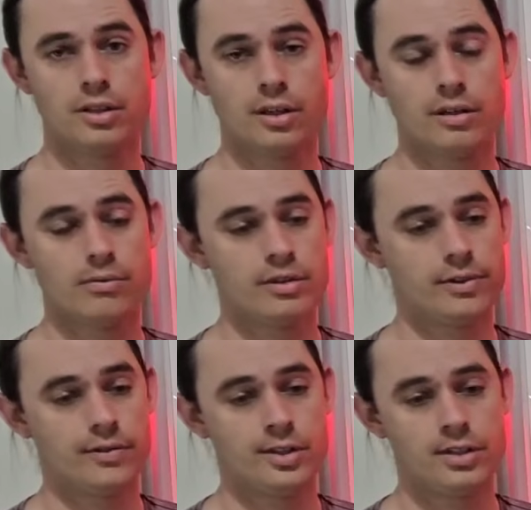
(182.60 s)
We've
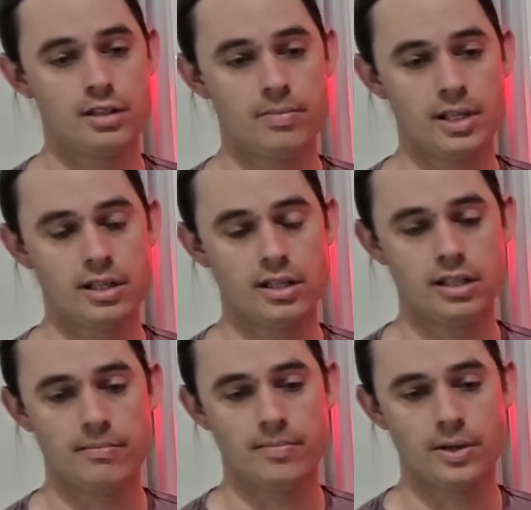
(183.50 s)
obviously been
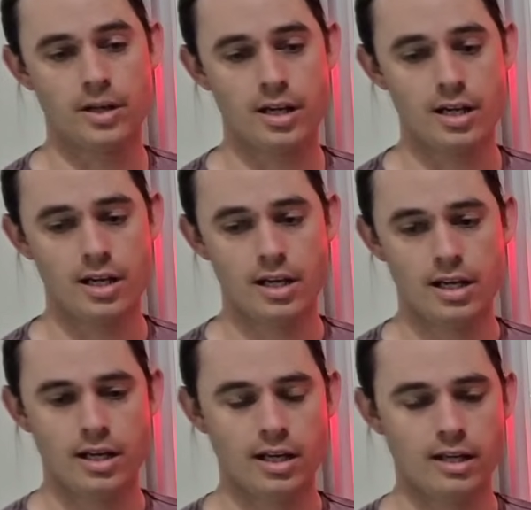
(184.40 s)
hit by
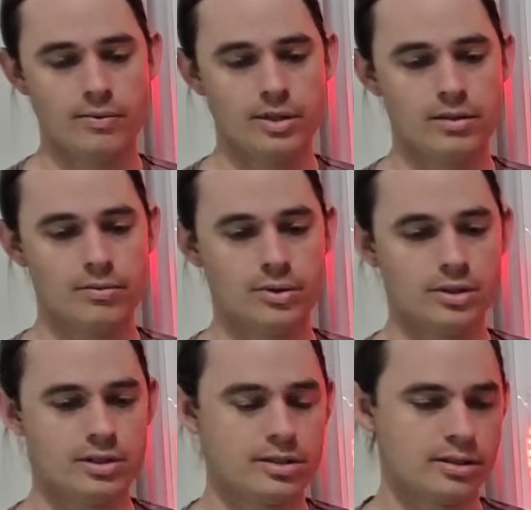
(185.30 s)
one of the
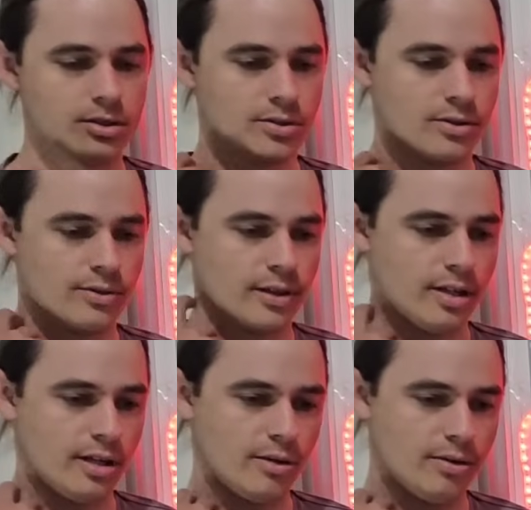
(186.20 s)
worst sort of
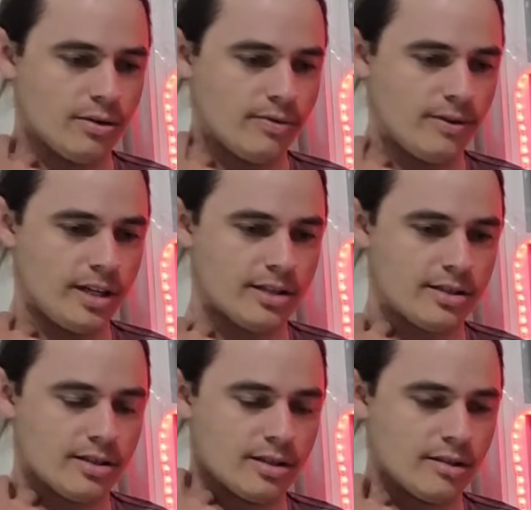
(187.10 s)
health
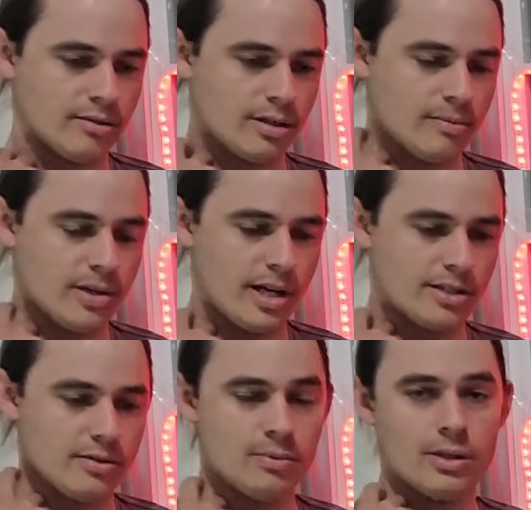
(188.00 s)
effects or
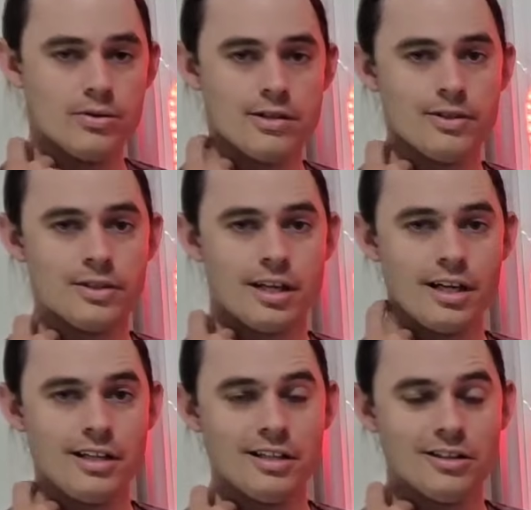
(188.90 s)
impacts the world's ever
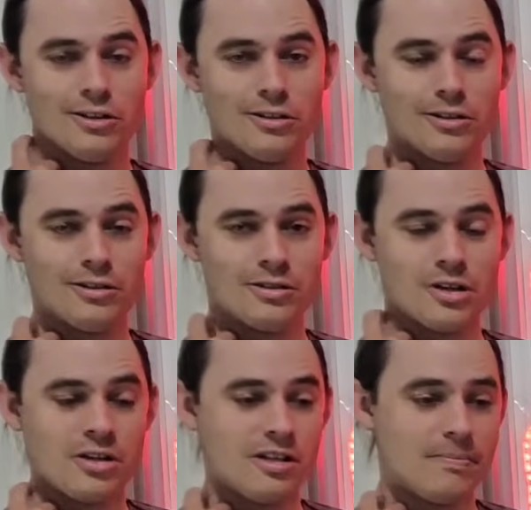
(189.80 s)
seen in a long, long
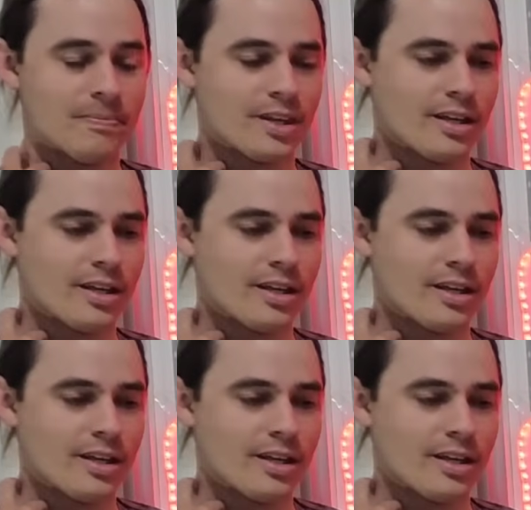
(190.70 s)
time.